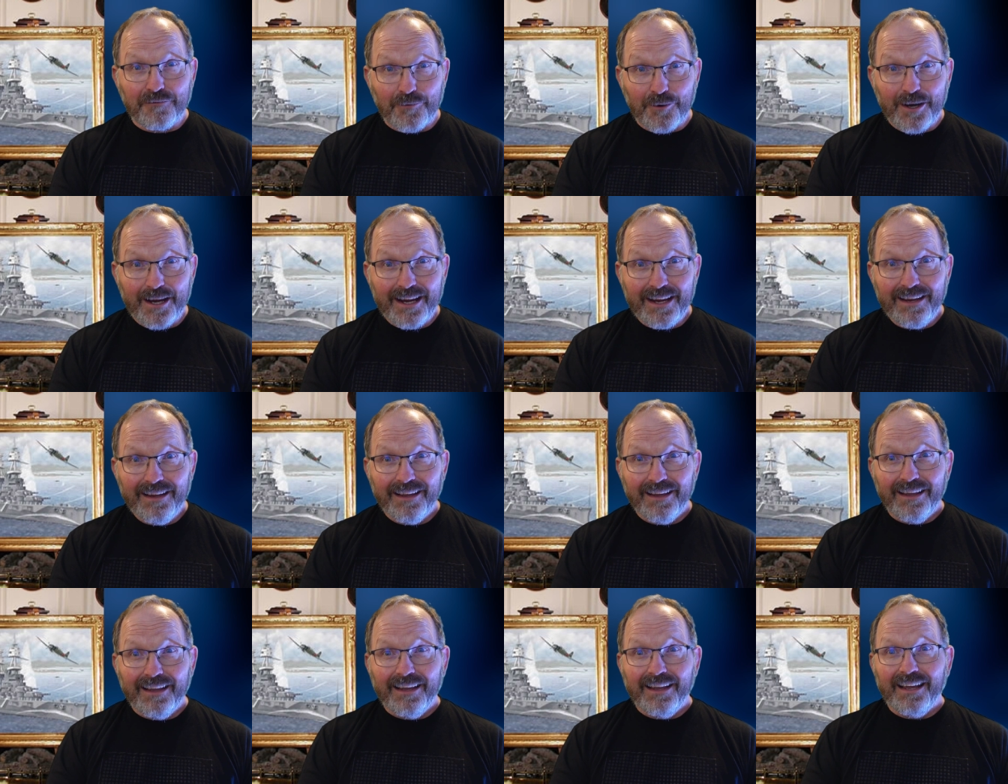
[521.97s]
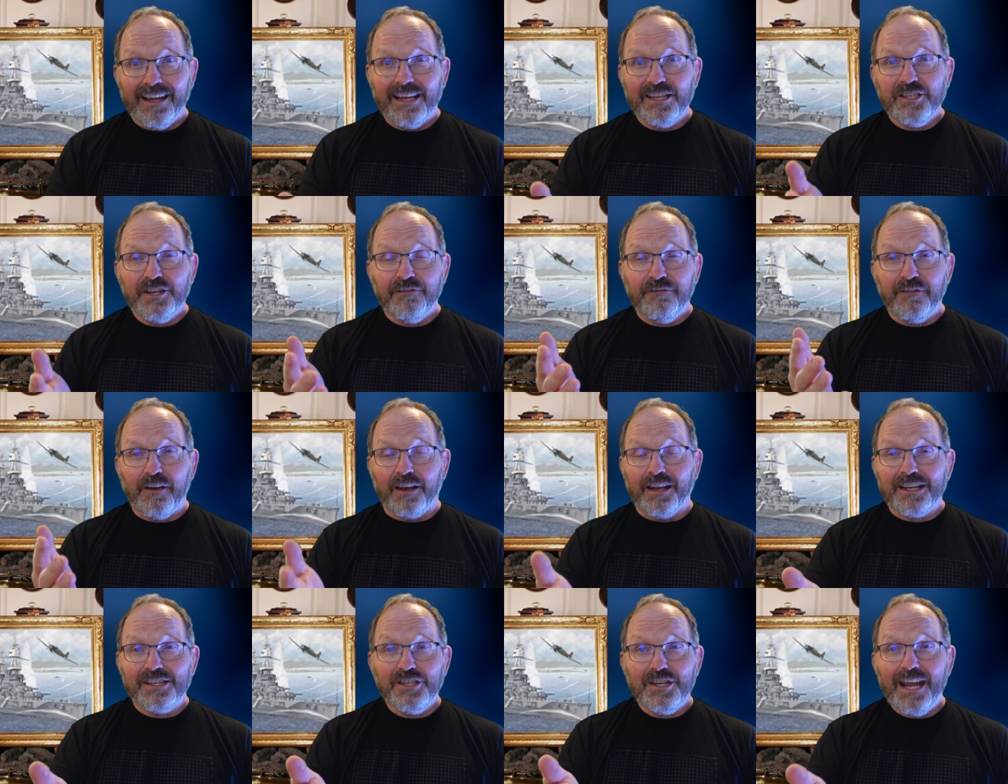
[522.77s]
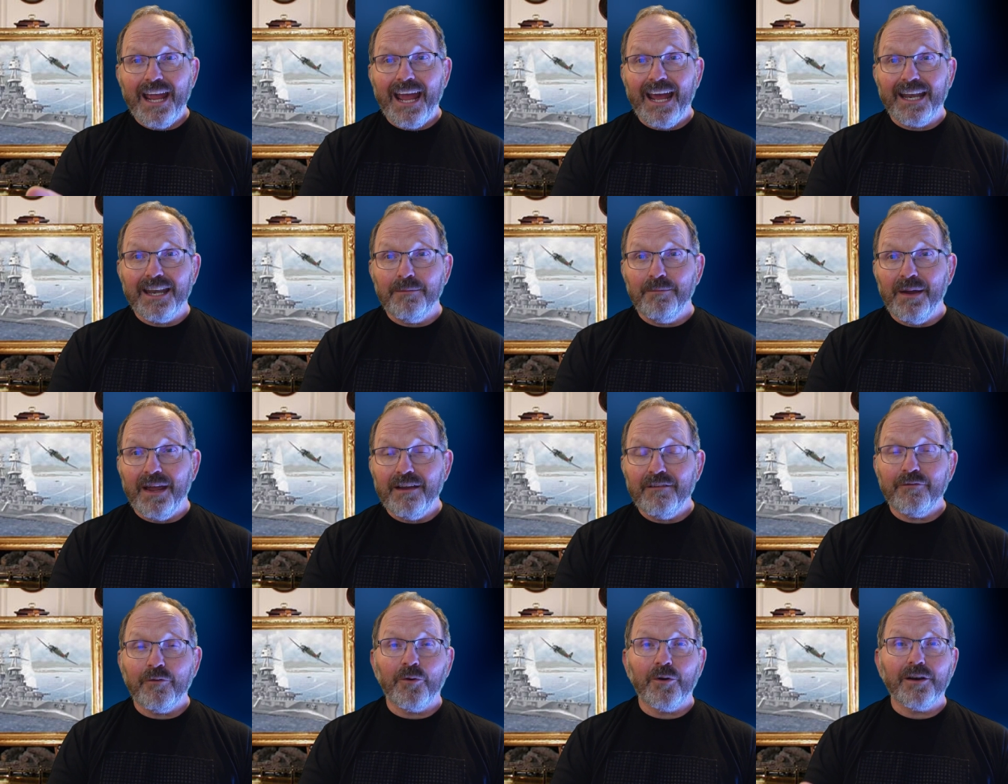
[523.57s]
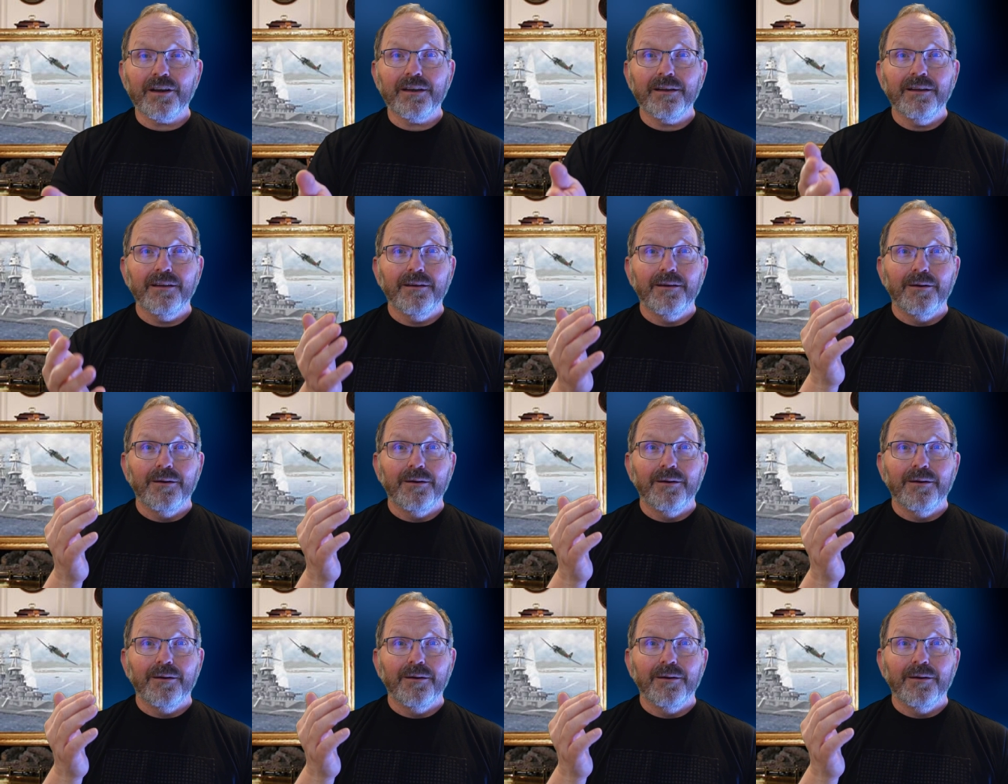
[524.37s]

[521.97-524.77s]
free, and she felt like she had to pay for it.